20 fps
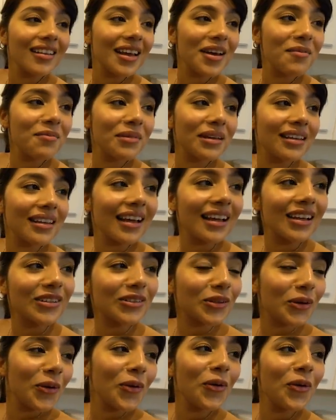let me
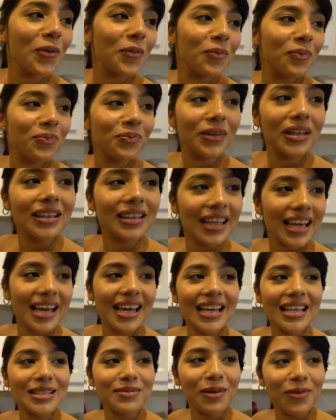like do the
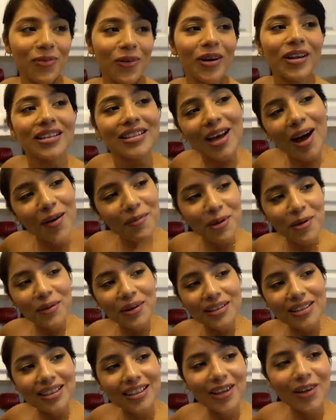things before you tell me what to